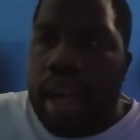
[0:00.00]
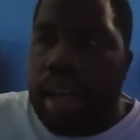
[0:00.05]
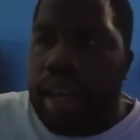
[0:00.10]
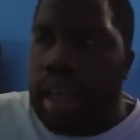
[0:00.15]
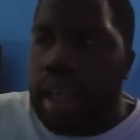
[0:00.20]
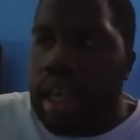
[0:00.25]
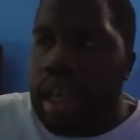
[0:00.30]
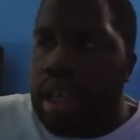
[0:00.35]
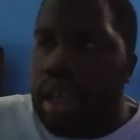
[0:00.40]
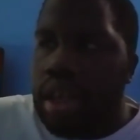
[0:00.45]
I'm
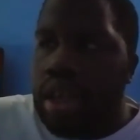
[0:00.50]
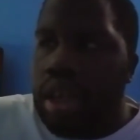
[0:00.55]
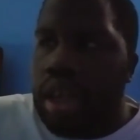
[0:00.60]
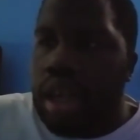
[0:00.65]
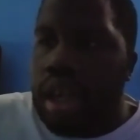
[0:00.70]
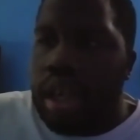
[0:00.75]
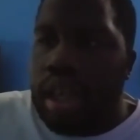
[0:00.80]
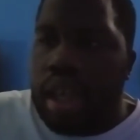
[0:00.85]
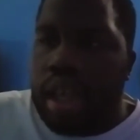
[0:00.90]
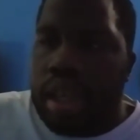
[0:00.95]
not gonna sit here
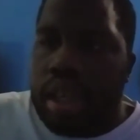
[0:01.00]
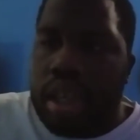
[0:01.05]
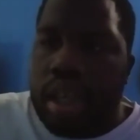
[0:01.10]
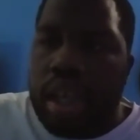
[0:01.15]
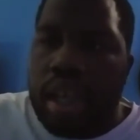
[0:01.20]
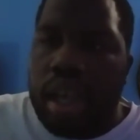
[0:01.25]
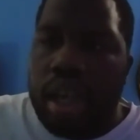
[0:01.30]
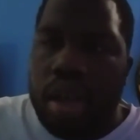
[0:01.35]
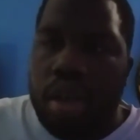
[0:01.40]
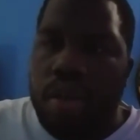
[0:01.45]
and
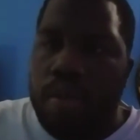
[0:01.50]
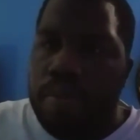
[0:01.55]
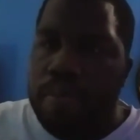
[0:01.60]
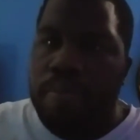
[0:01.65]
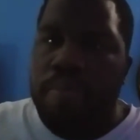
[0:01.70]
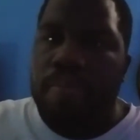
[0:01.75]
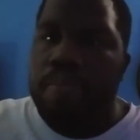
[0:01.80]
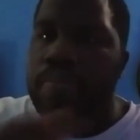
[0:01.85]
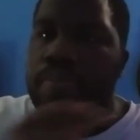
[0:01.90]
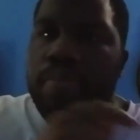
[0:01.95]
say that, oh,
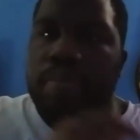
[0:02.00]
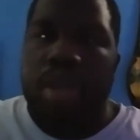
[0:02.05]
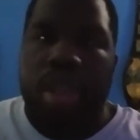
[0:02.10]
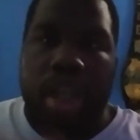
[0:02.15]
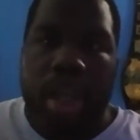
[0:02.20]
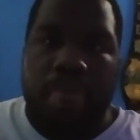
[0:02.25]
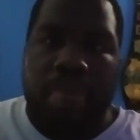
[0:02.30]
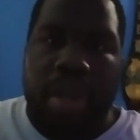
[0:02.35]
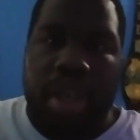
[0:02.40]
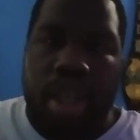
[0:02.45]

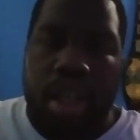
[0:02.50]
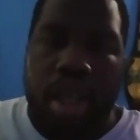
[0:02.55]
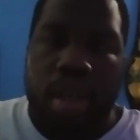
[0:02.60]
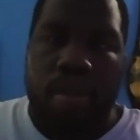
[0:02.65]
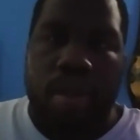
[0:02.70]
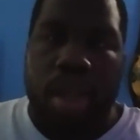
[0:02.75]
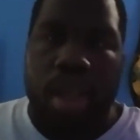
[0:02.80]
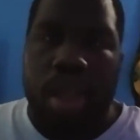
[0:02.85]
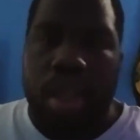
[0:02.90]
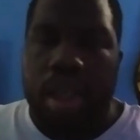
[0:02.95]
CM Punk
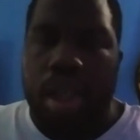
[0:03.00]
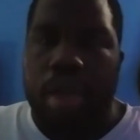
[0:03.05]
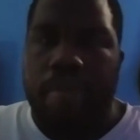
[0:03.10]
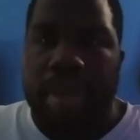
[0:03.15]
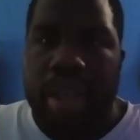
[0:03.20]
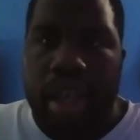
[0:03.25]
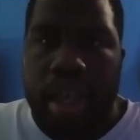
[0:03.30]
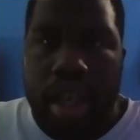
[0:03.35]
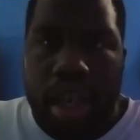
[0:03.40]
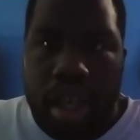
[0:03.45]
is
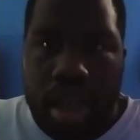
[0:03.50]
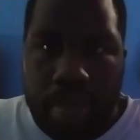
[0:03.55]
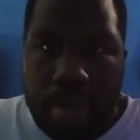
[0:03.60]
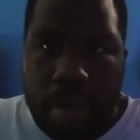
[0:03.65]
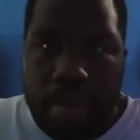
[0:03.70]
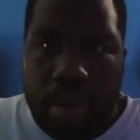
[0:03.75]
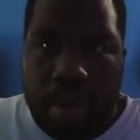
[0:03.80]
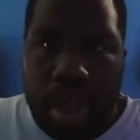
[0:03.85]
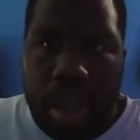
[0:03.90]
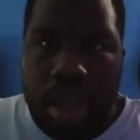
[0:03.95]
gonna be in
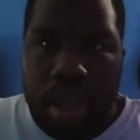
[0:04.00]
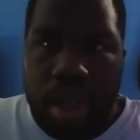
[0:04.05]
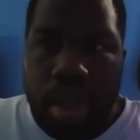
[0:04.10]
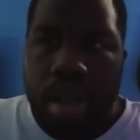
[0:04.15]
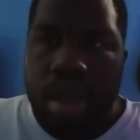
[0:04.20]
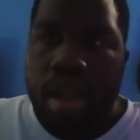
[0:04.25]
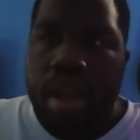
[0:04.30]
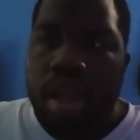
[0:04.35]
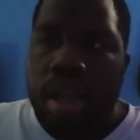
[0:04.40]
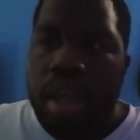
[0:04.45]
AEW, because
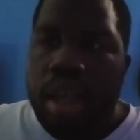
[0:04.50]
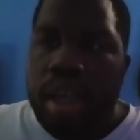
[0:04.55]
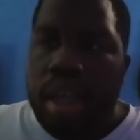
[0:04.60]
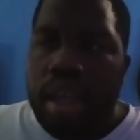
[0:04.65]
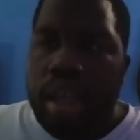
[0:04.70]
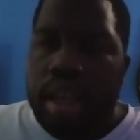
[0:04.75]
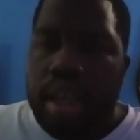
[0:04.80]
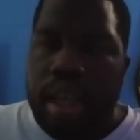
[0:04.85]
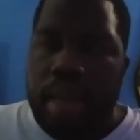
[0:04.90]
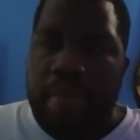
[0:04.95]

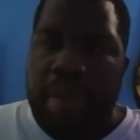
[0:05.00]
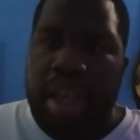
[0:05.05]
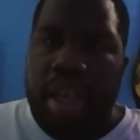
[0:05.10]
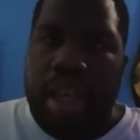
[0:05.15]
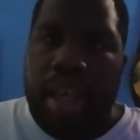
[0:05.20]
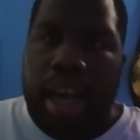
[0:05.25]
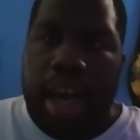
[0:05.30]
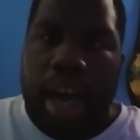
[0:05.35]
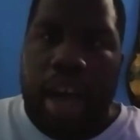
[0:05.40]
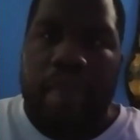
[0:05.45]
they make
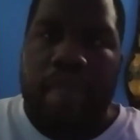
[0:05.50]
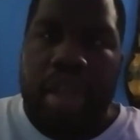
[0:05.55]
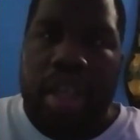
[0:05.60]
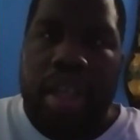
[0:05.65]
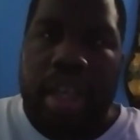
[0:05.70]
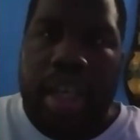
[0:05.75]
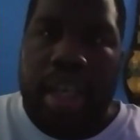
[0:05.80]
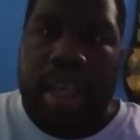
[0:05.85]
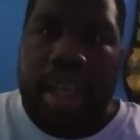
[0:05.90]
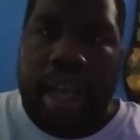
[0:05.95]
it
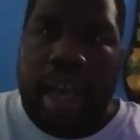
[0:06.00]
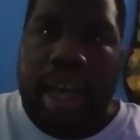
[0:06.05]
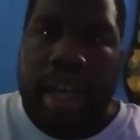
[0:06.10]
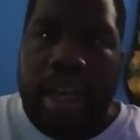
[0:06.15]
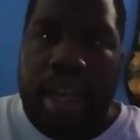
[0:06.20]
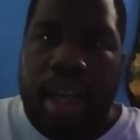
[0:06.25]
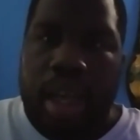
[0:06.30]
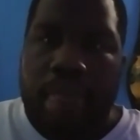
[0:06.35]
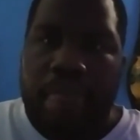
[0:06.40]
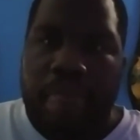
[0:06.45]
obvious that this guy
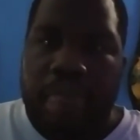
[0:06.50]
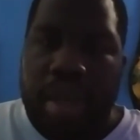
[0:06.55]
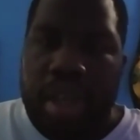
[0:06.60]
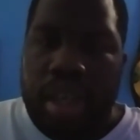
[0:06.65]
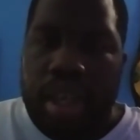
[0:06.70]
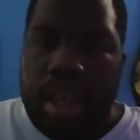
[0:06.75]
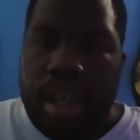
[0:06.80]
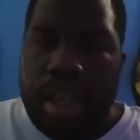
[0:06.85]
not gonna be